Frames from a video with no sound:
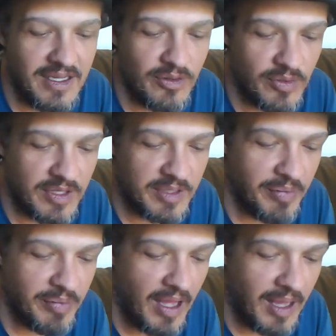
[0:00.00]
He really
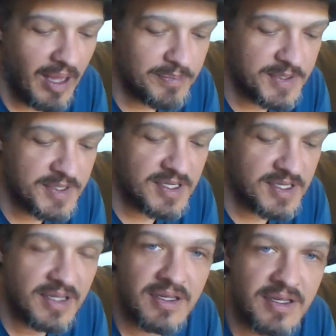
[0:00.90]
pops.
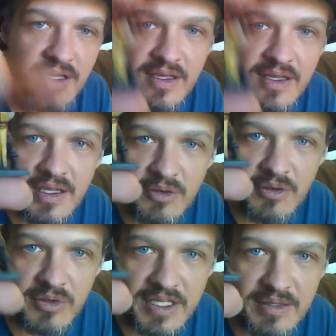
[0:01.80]
He
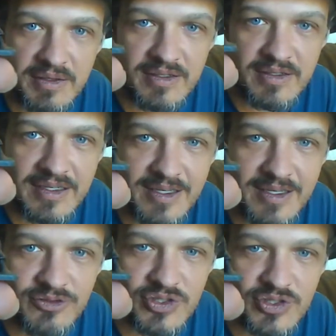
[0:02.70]
really
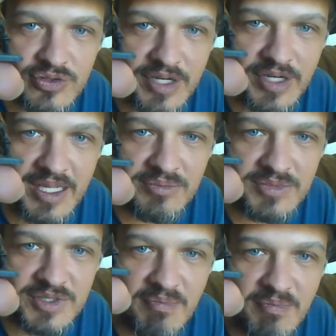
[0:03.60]

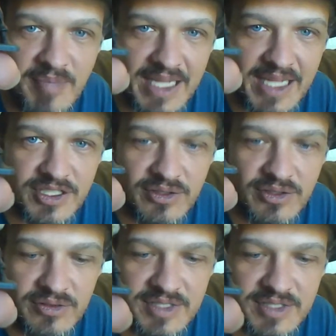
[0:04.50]
screams
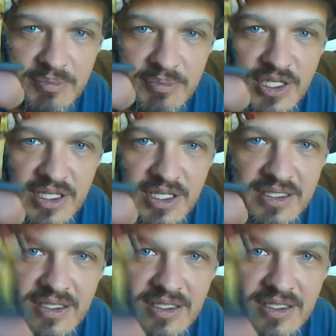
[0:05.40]
magical dipshit.